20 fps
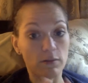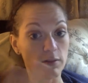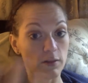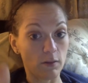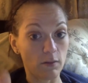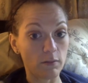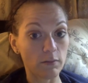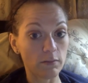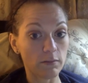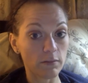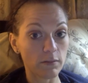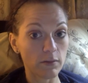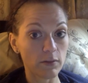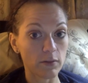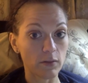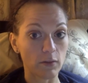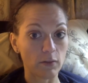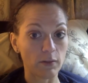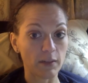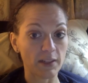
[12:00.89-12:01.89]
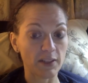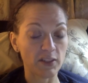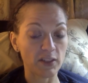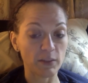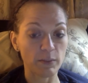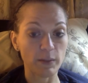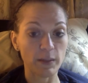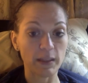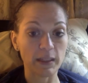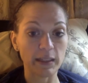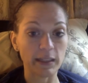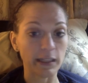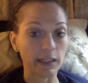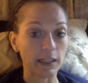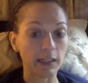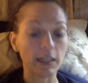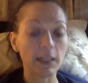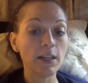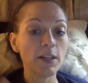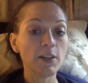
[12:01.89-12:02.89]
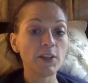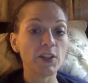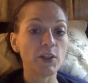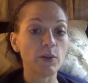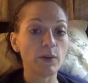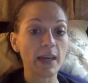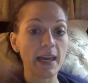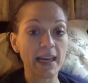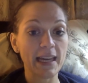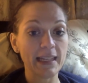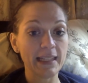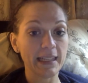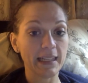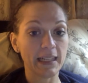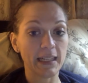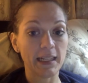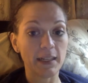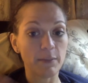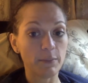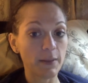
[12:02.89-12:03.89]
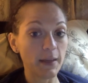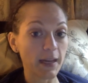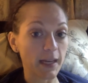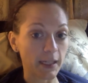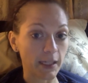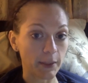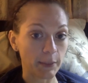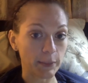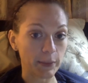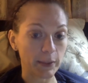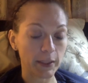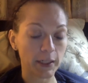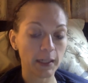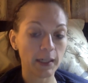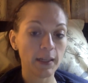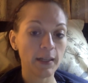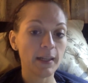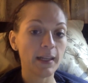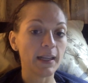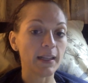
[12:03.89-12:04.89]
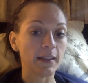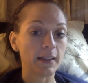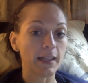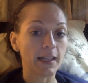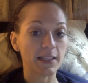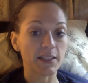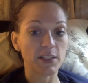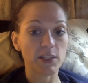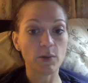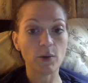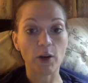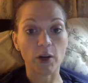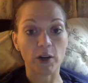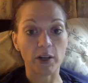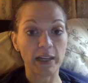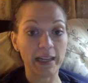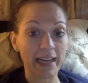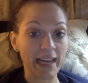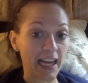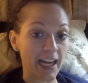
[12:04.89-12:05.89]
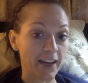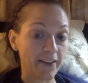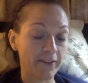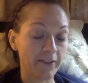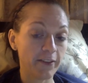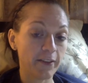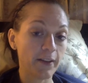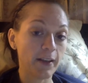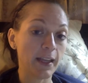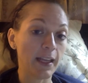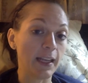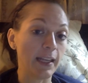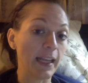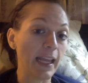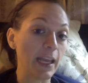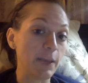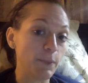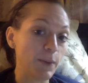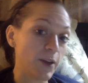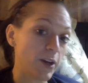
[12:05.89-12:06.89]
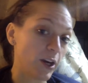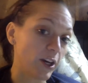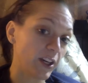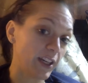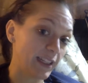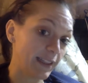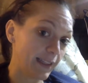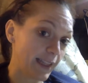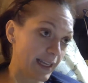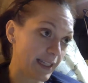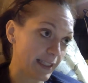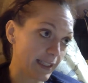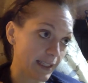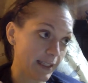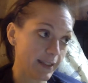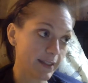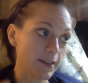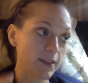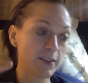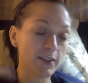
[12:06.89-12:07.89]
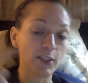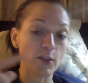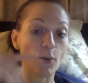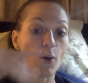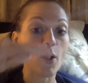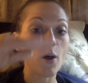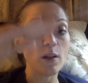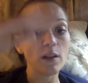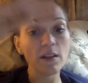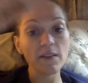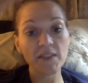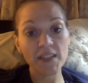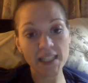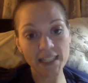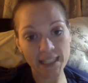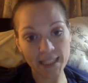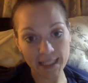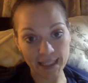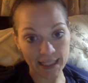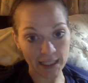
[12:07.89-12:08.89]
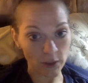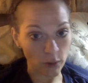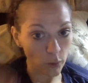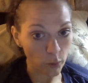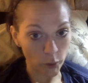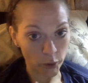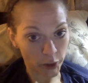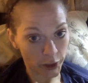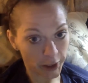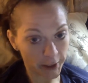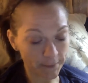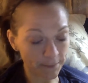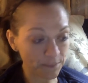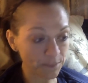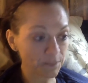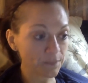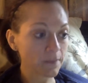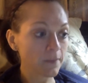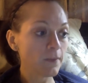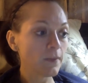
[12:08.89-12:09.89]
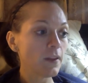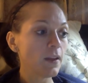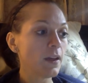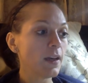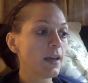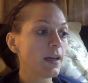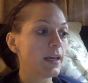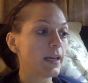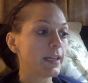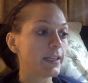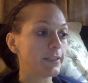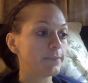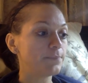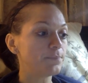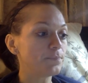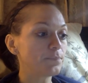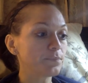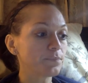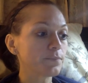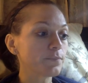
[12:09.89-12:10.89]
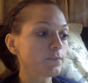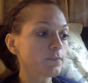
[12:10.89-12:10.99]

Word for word: so so let's just be clear. You can't get an NPI number unless you already have an APRN license. So all of this is in order. Um,